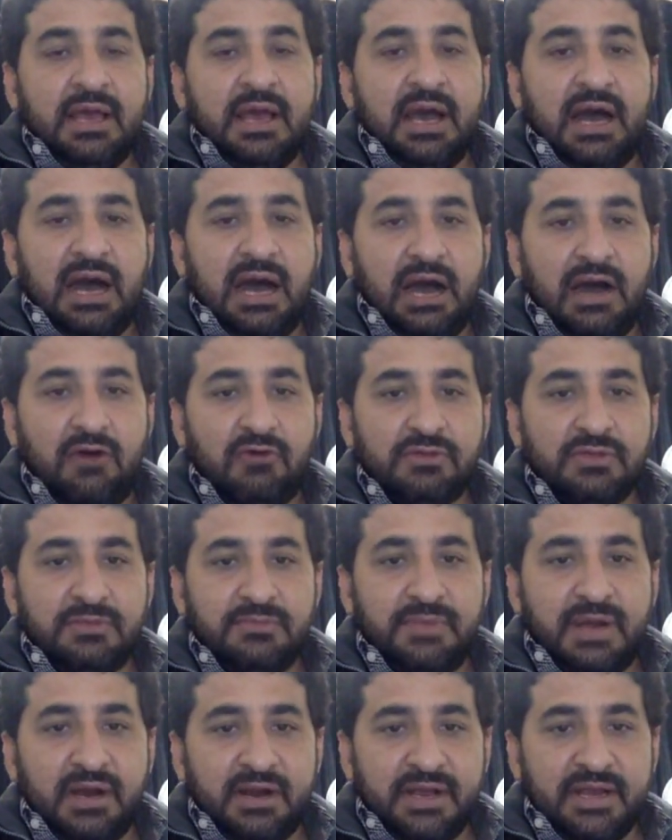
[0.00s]
How the
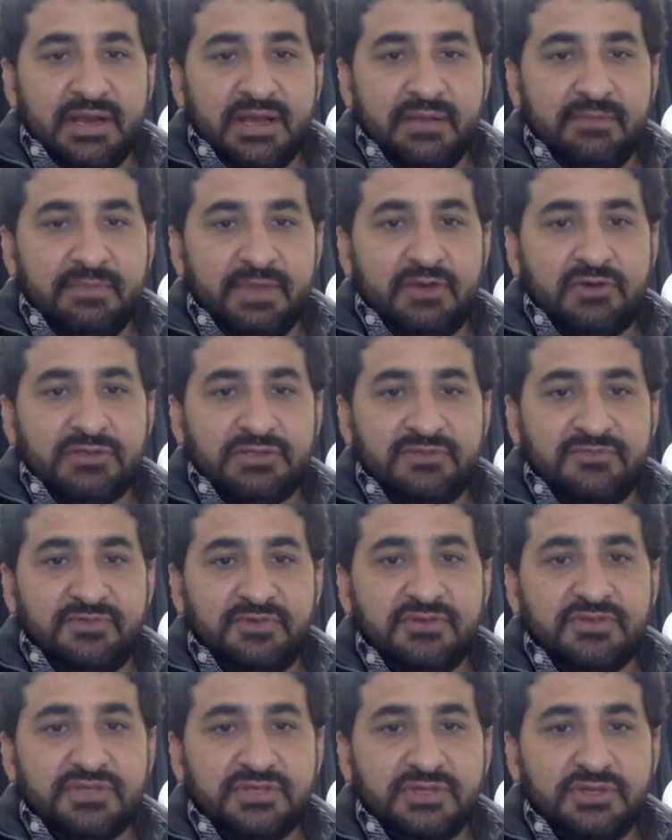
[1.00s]
marketing, because in
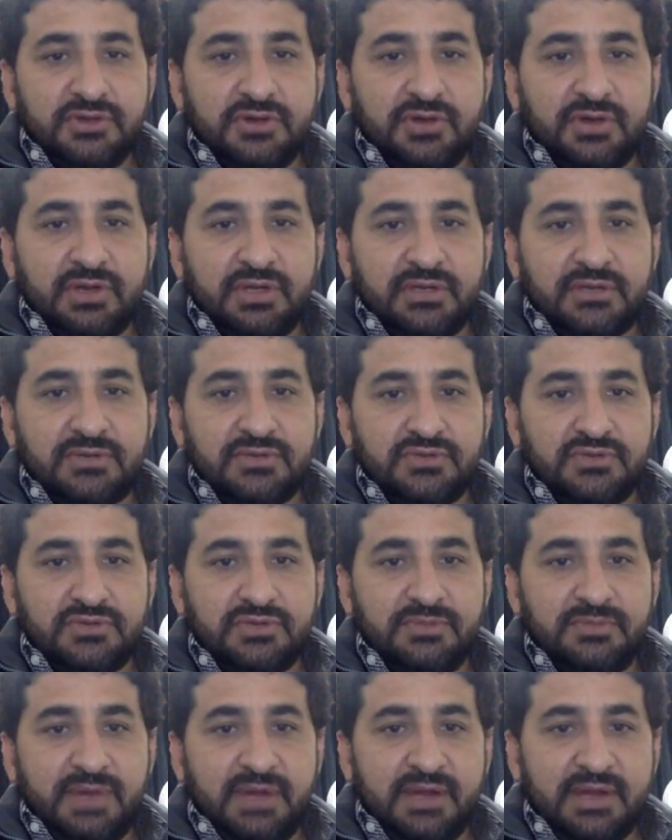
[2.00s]
future you're gonna do
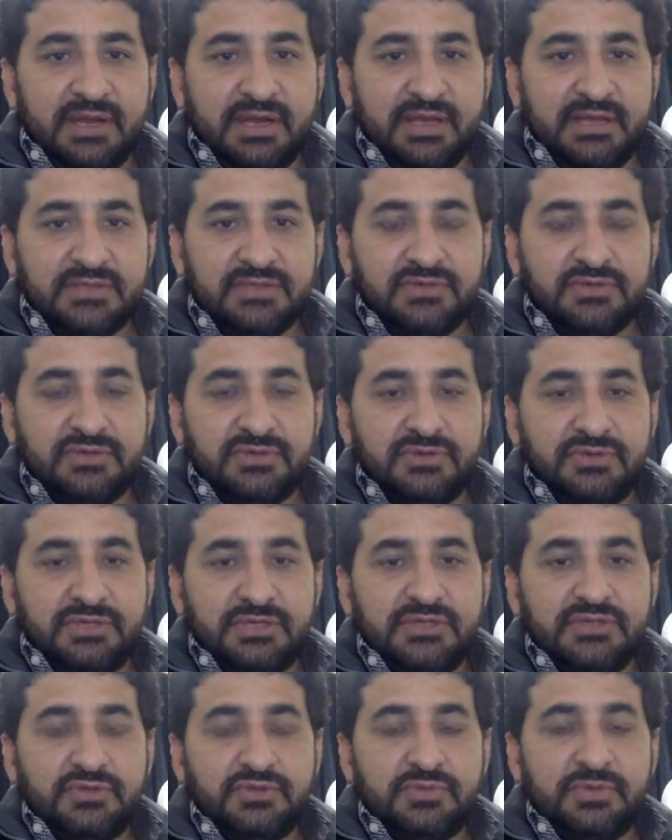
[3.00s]
the marketing, so you
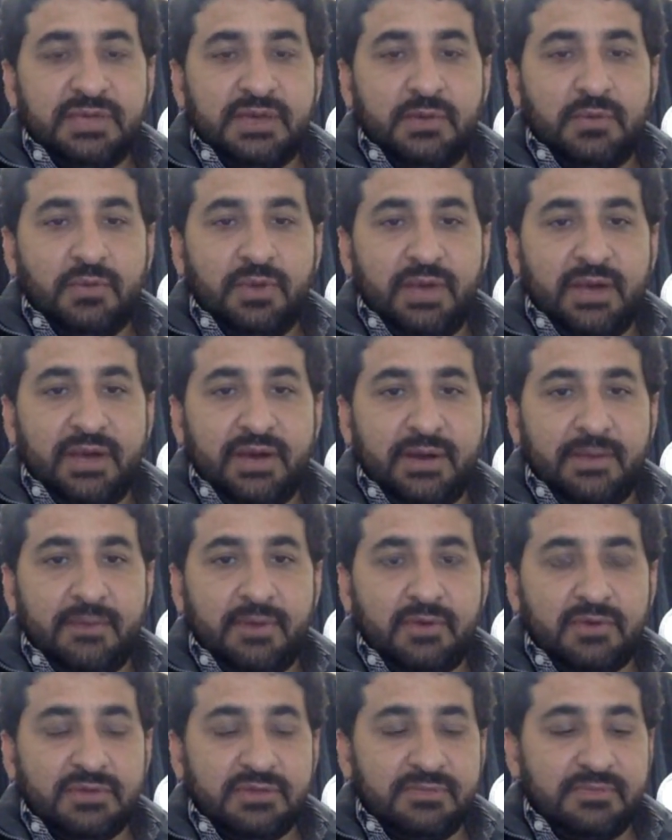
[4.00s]
need to be aware
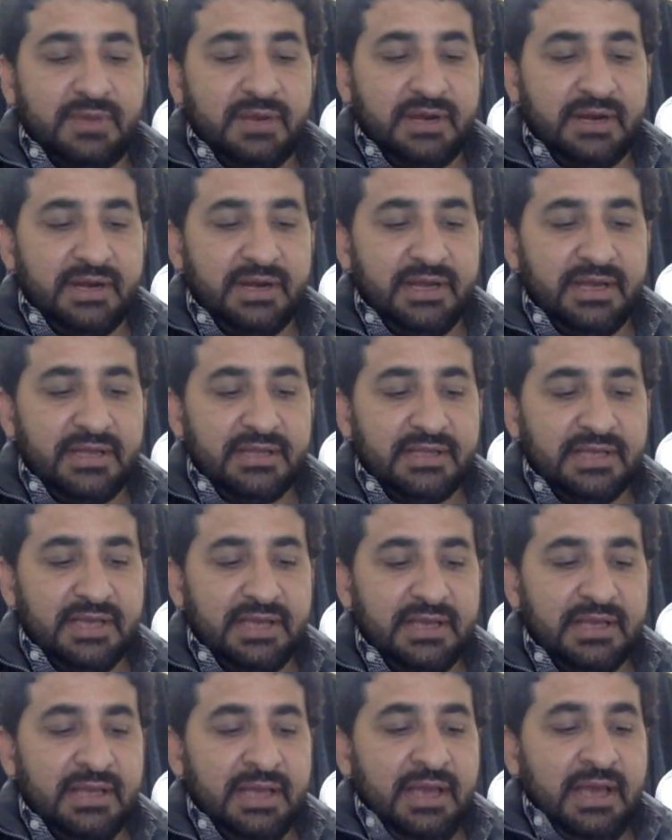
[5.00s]
about the marketing
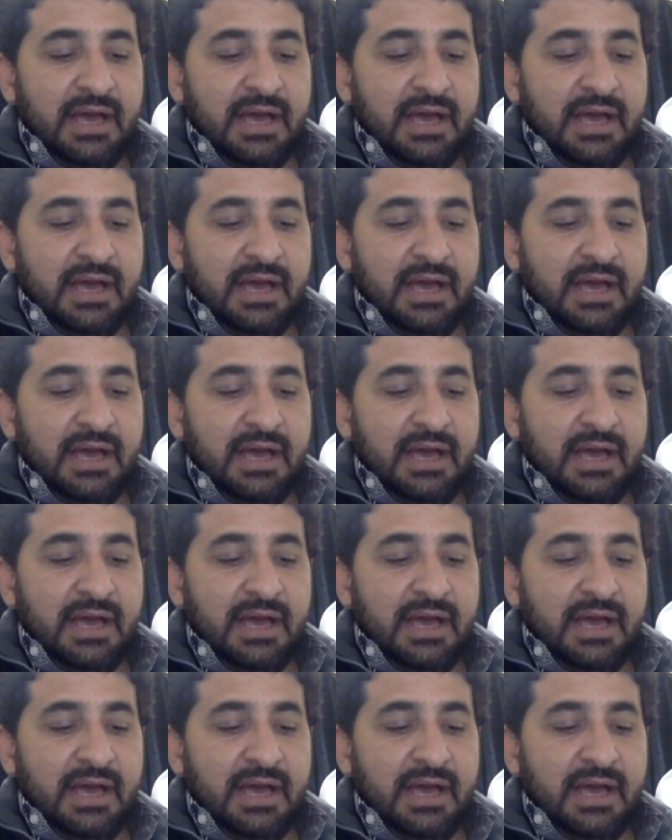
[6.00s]
thing,